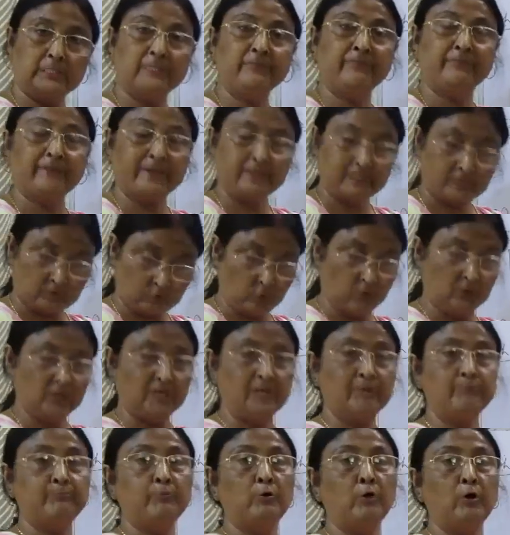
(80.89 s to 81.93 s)
if I roll
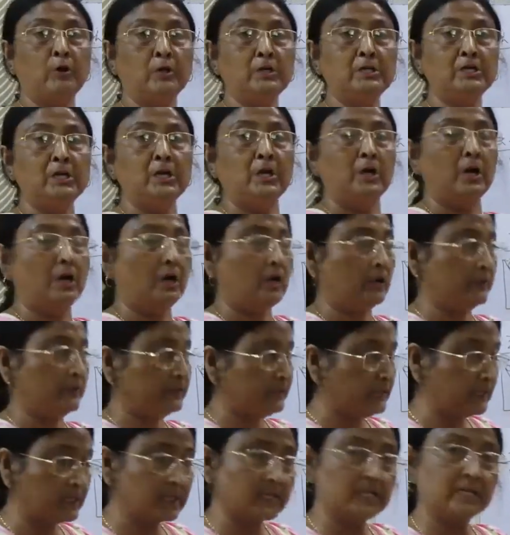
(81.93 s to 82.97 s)
a ball on
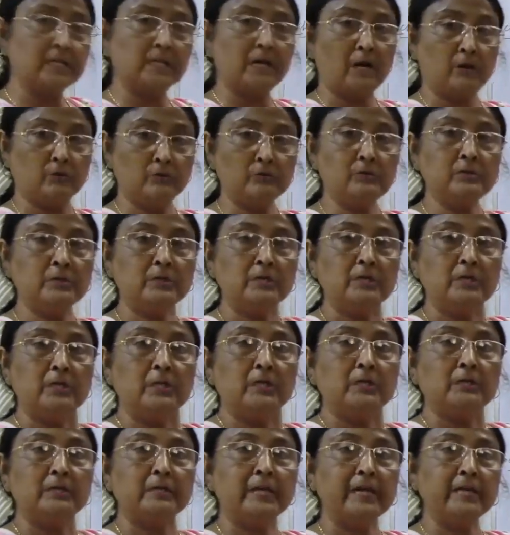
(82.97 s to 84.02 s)
the ground,
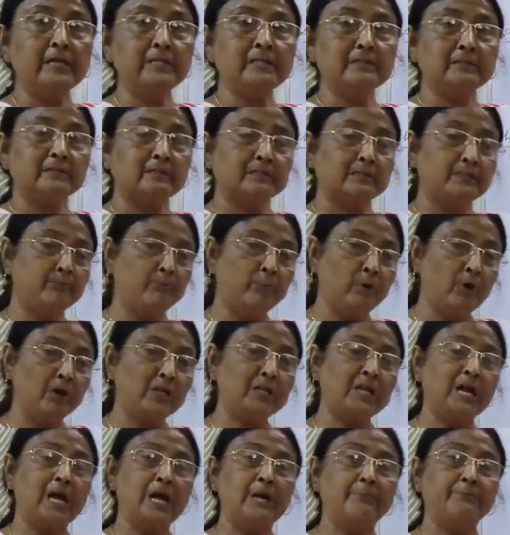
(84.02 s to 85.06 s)
then the
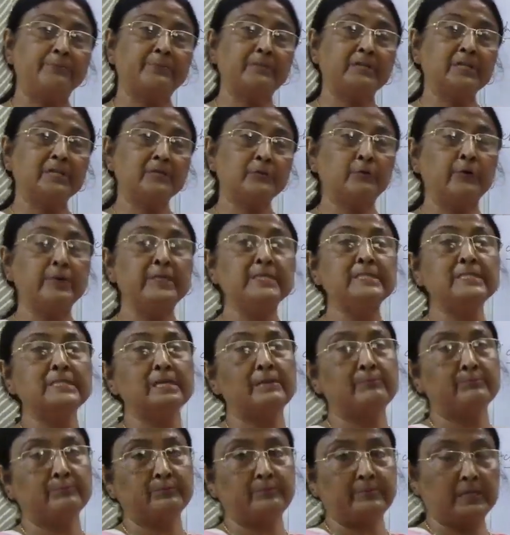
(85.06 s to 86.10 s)
ball, after going
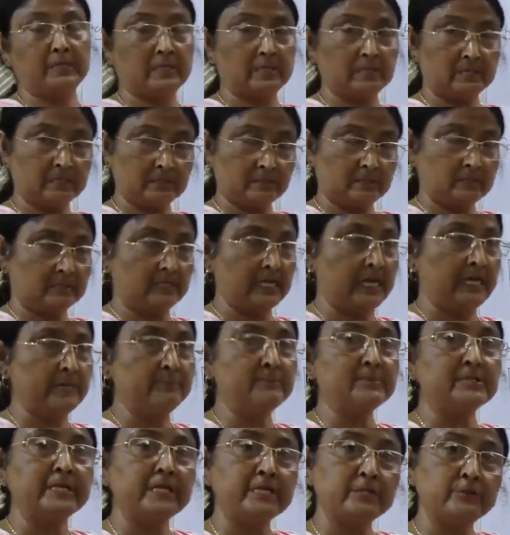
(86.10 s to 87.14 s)
some
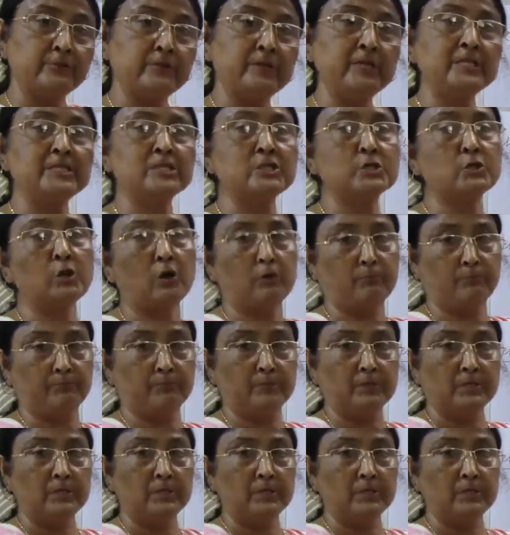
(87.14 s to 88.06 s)
times, it will stop.